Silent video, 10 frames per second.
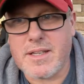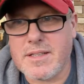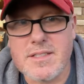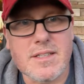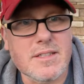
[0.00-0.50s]

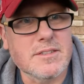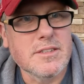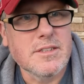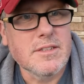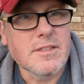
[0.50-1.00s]
and
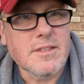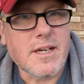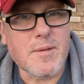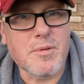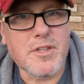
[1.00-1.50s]

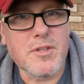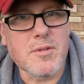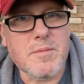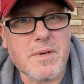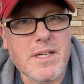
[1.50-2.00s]
I put
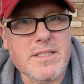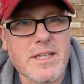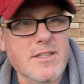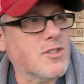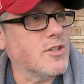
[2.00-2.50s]
you at my table.